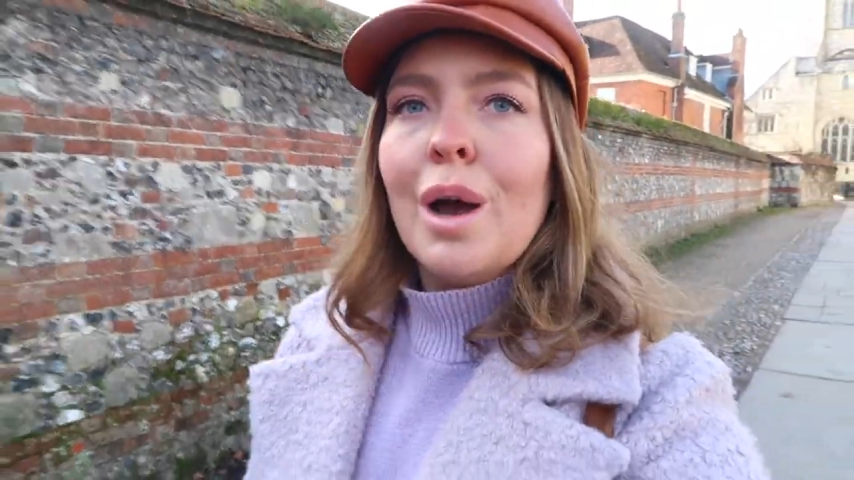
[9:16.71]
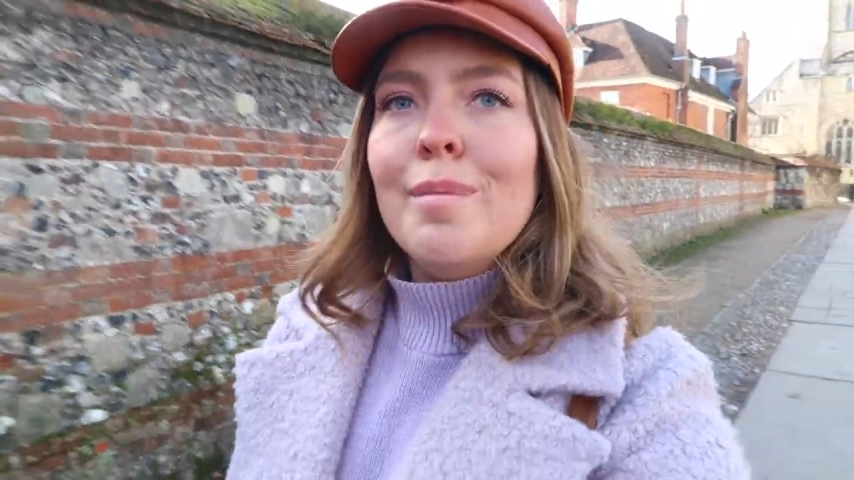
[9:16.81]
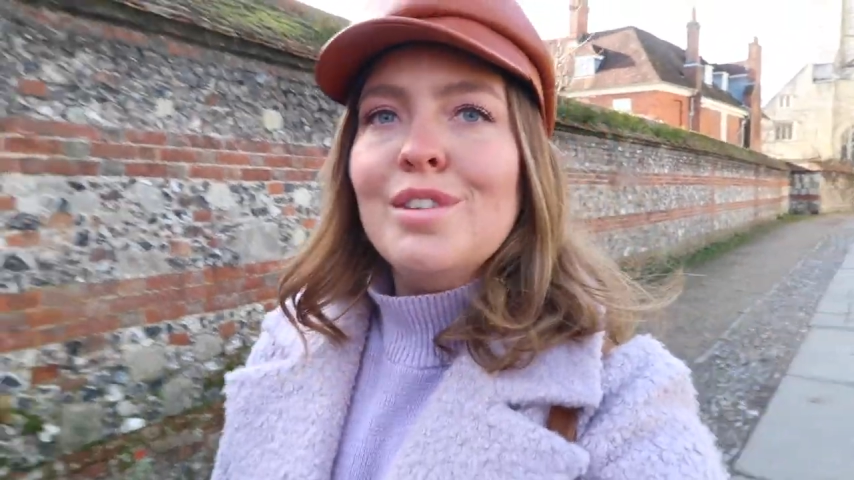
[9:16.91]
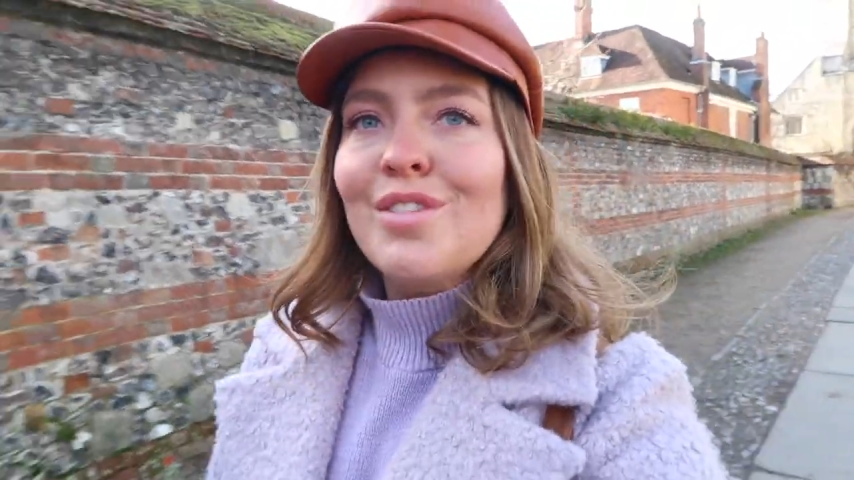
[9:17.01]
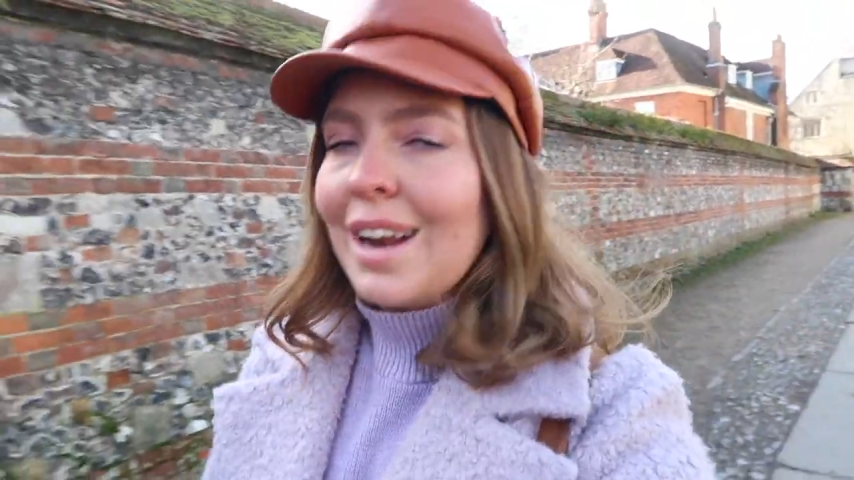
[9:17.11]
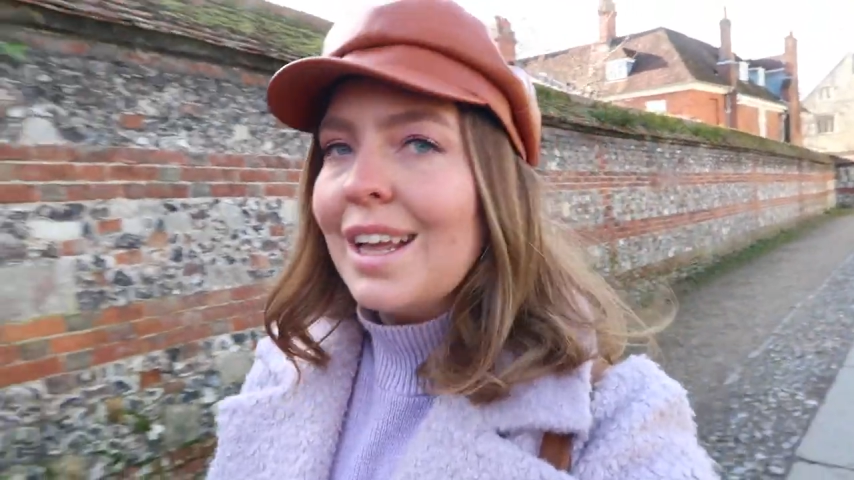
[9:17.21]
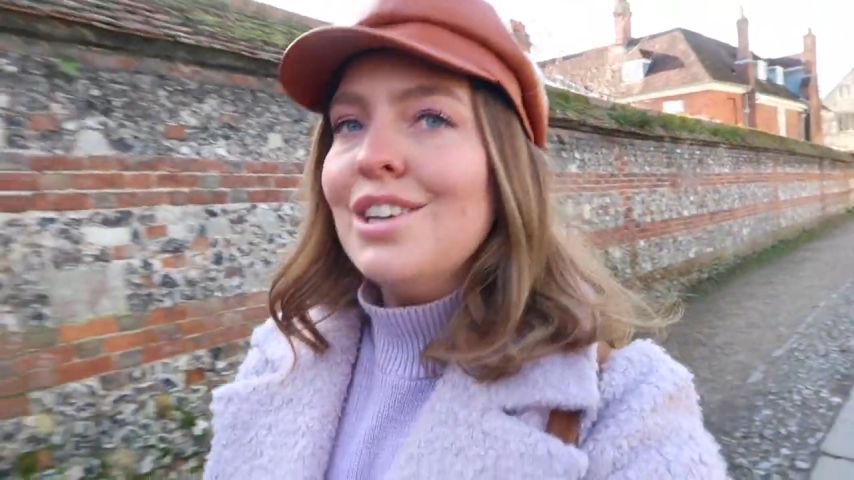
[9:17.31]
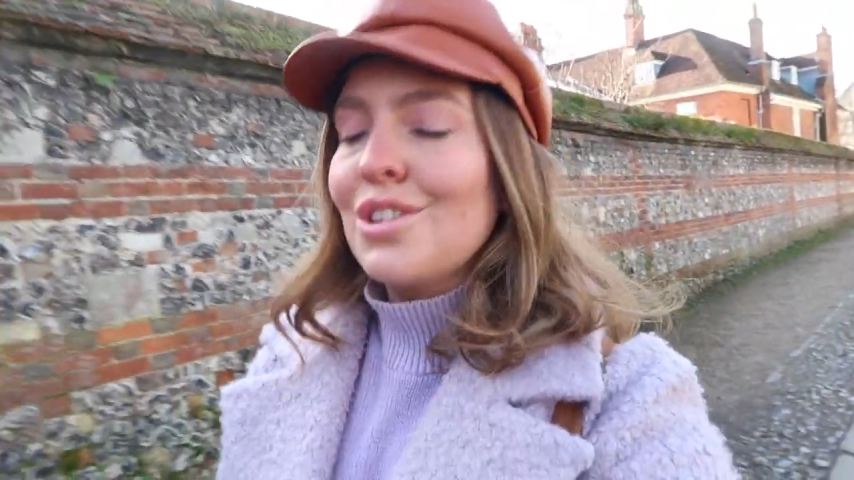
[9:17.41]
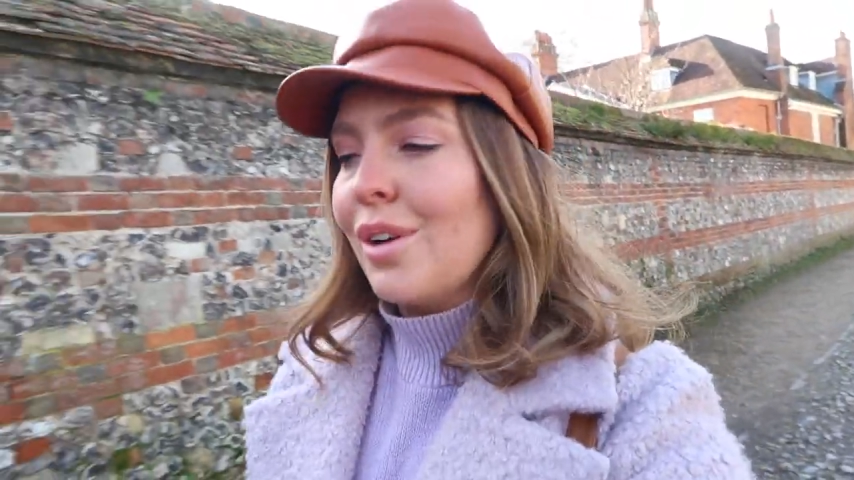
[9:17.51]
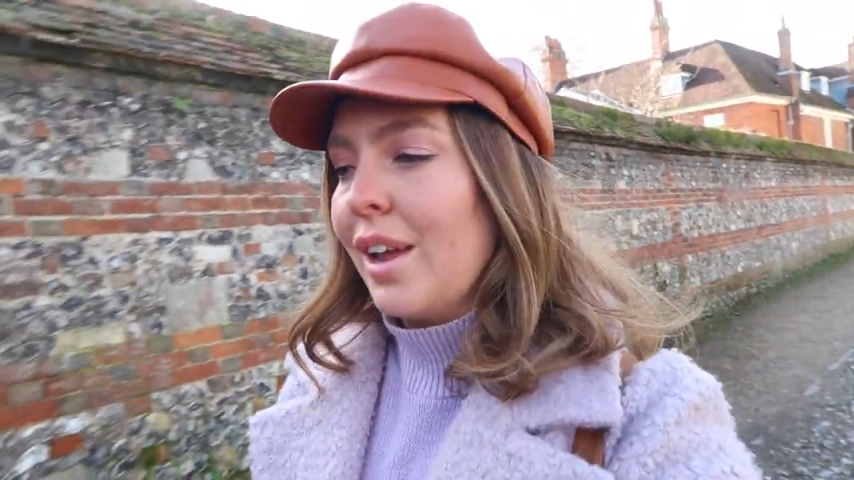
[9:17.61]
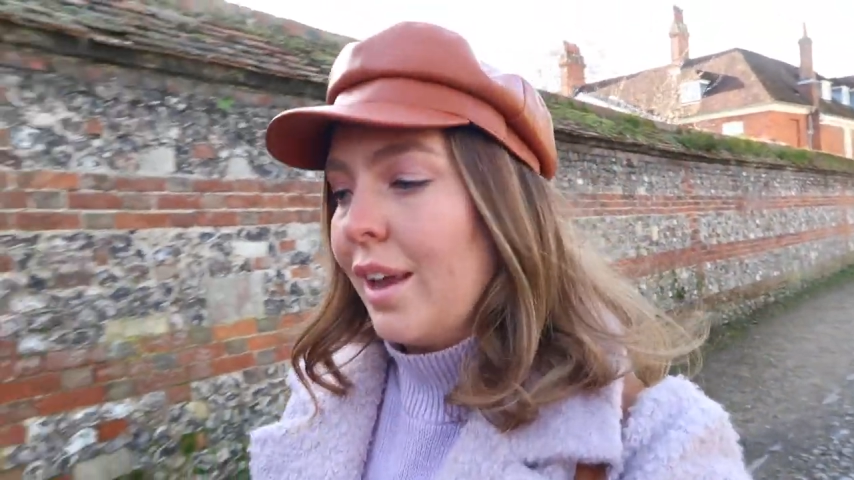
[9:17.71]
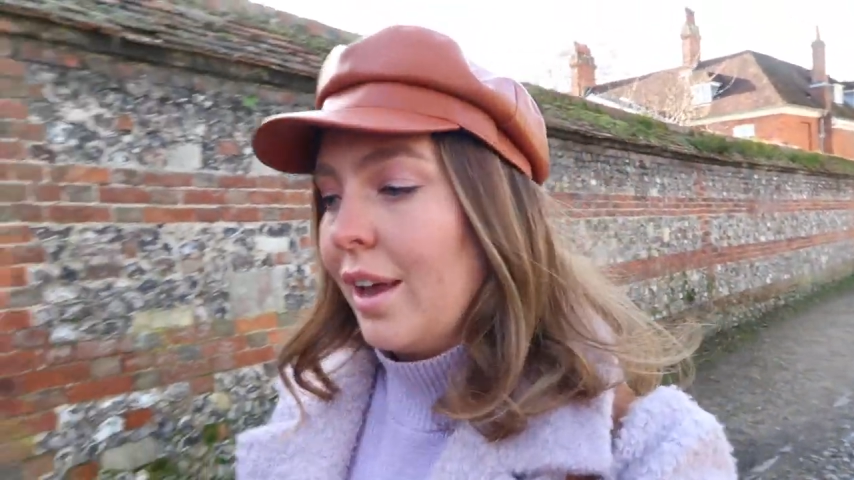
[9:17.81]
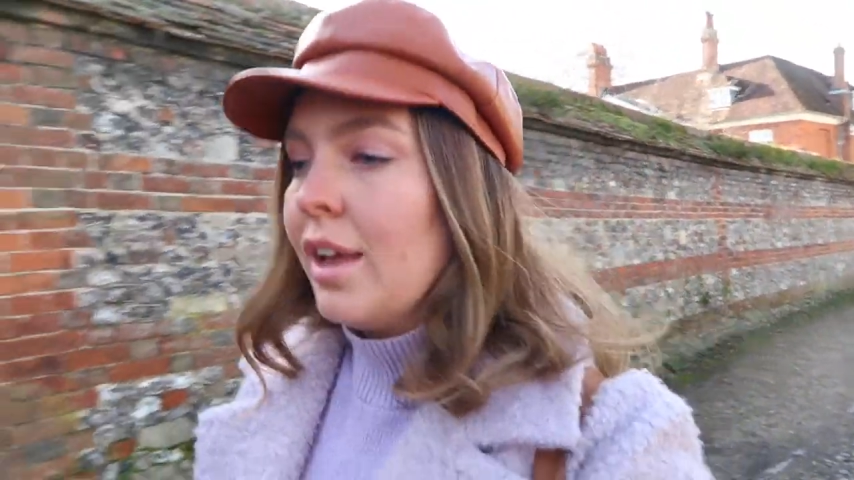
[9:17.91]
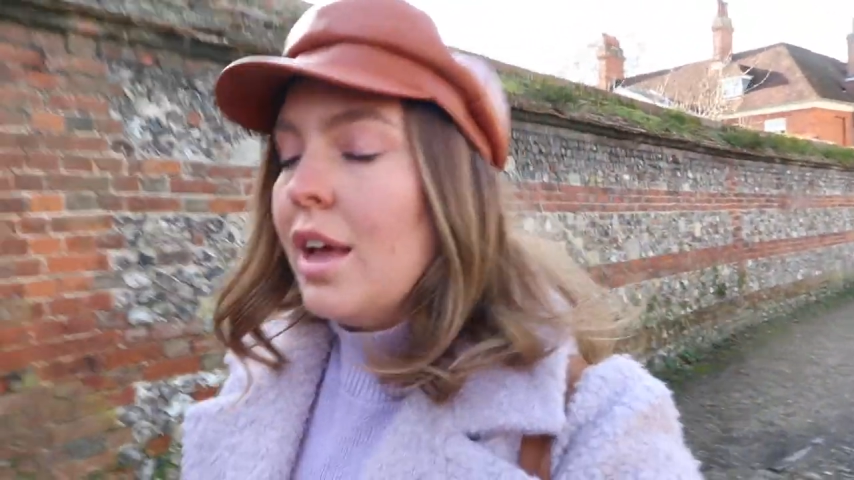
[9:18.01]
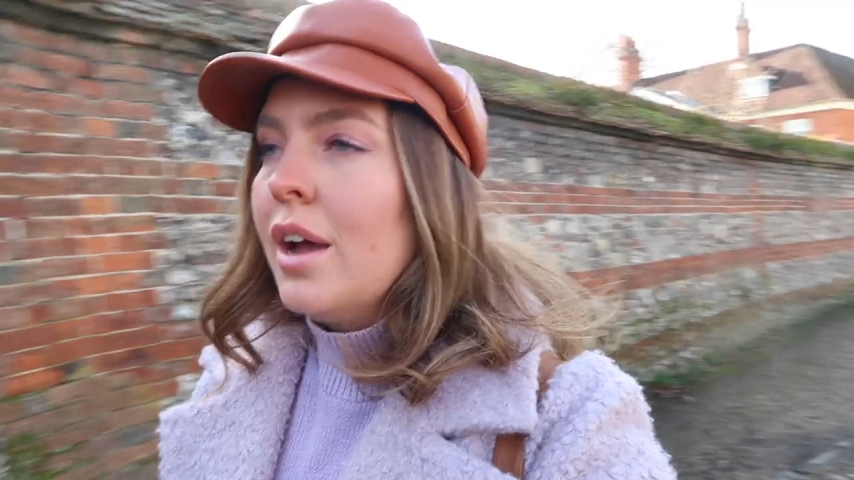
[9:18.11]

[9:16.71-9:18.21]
I've been really enjoying it.